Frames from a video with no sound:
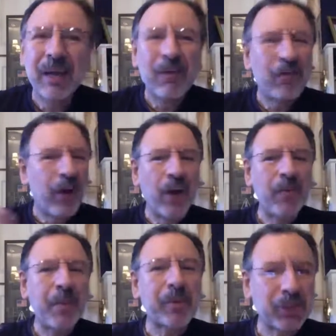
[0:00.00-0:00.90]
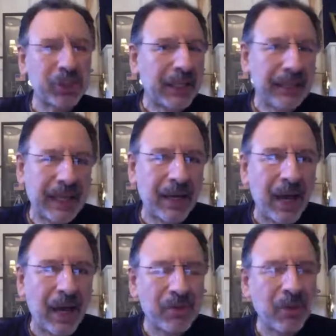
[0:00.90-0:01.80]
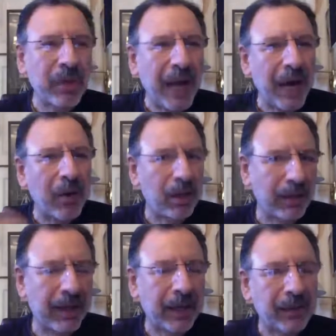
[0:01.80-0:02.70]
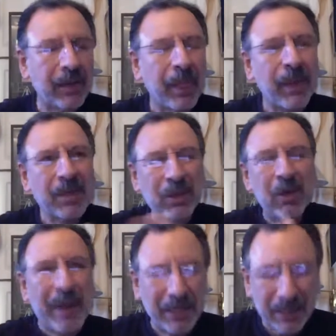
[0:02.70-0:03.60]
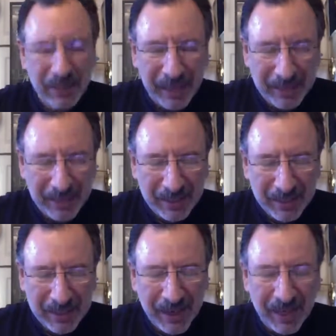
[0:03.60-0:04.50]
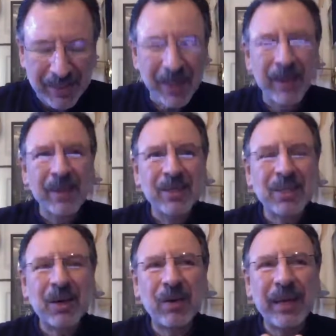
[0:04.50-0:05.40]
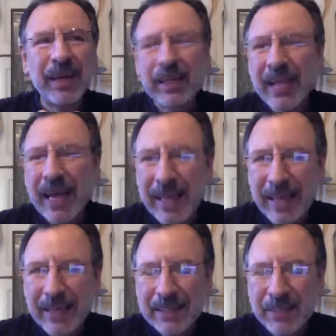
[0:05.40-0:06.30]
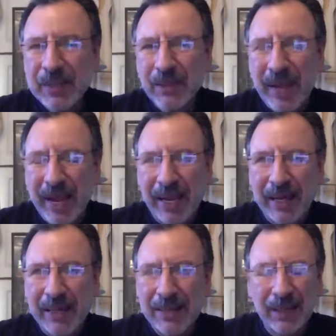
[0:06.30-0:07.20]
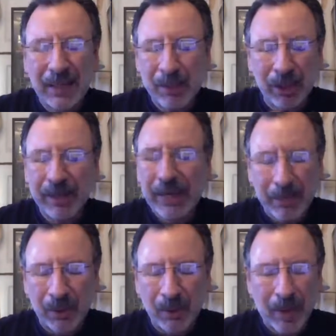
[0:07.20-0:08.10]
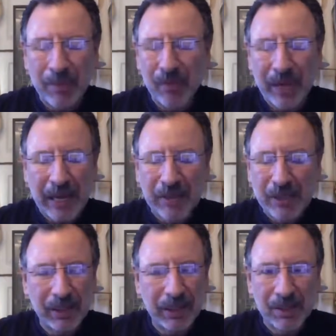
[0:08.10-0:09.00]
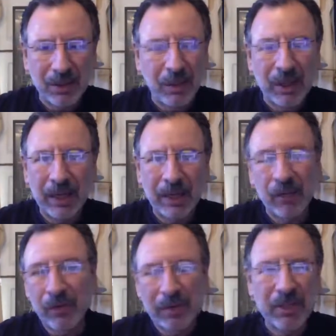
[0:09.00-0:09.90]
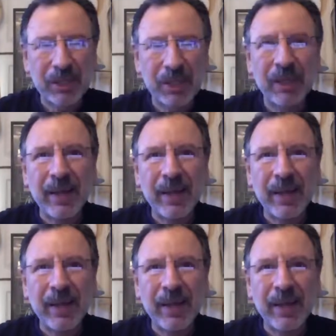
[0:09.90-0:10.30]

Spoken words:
Very few people shut that off. So we are all connected. So going back to ATT's ads. So in that series of ads, I mean, look it up on the web if you haven't seen this in a while, or if you've never seen it.